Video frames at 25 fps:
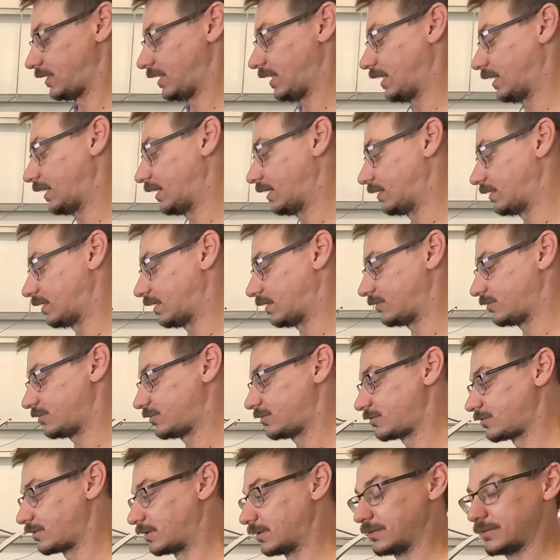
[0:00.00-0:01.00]
and
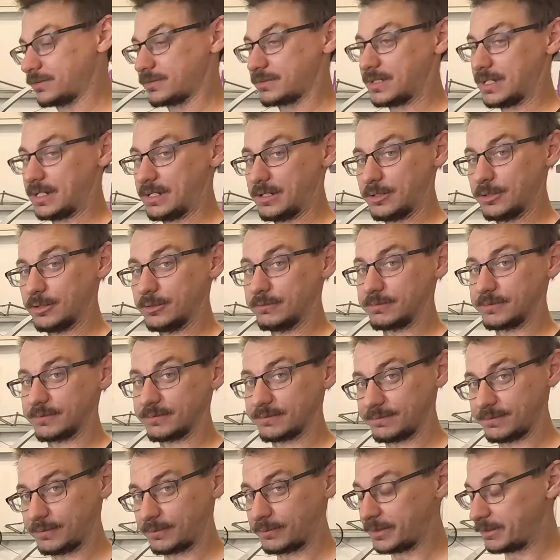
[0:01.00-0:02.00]
struggles getting over
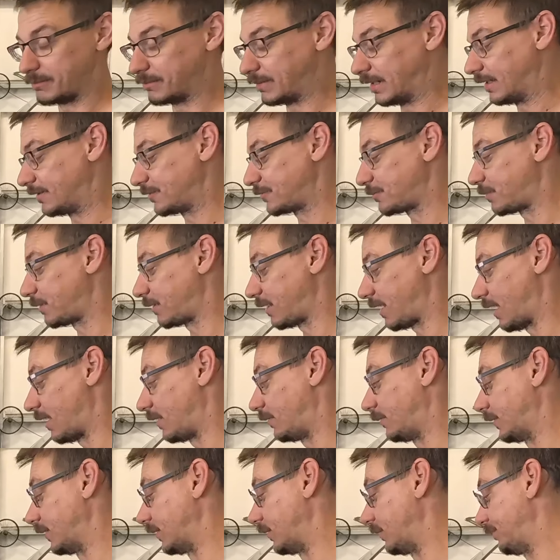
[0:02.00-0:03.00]
40 miles per
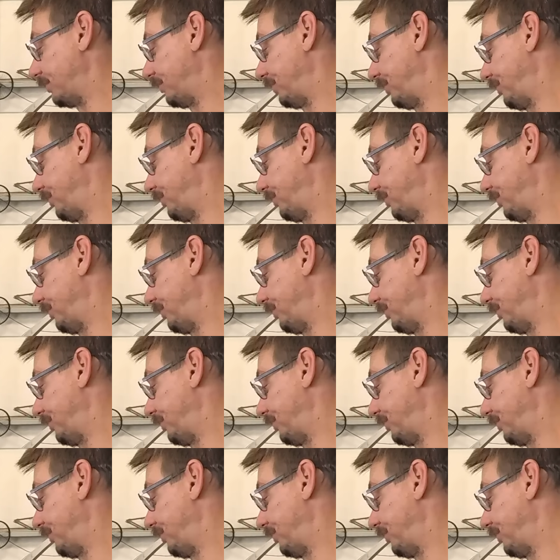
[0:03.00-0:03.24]
hour.